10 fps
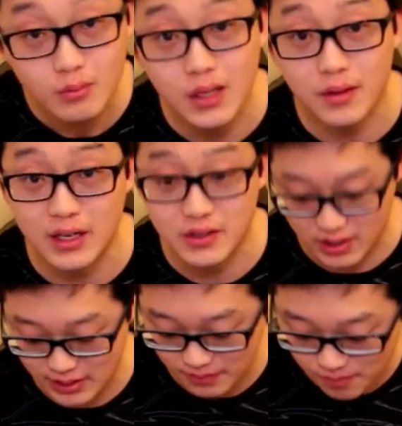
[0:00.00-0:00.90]
That is
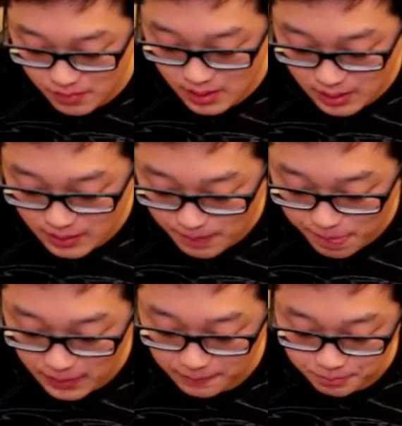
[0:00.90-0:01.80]
nice.
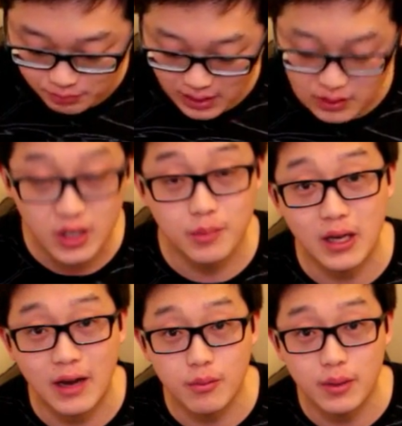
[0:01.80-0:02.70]
Each time you
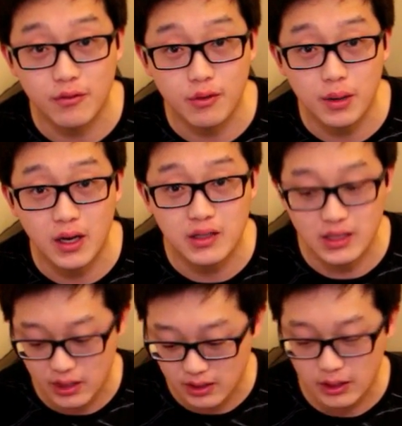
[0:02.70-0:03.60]
have a bit of the
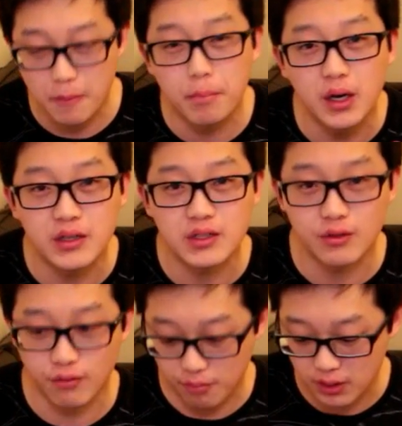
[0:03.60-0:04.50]
parsley, it's like a burst
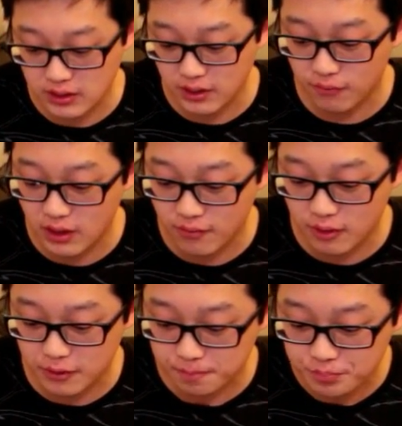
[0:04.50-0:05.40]
of the parsley flavor,
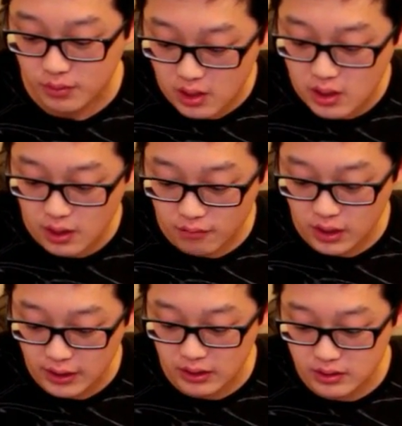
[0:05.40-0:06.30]
and it
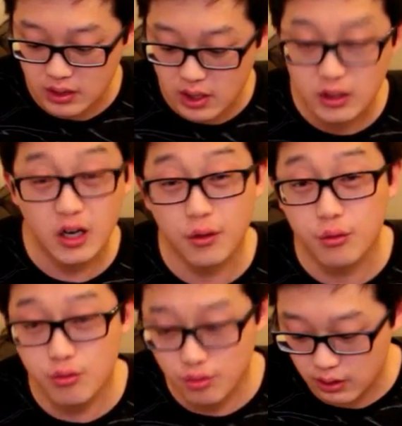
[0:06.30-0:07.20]
really does cut
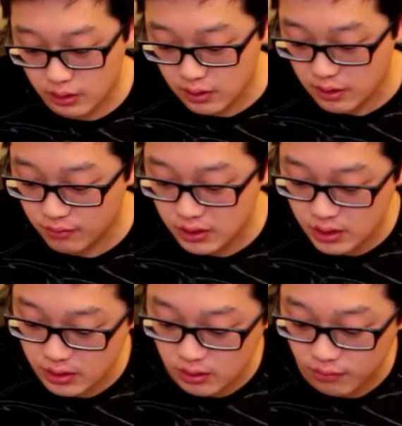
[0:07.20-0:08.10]
through the
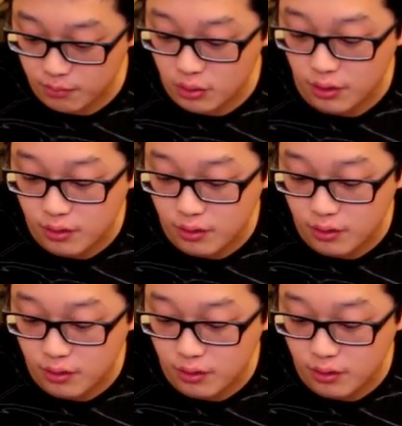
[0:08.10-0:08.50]
richness of the broth.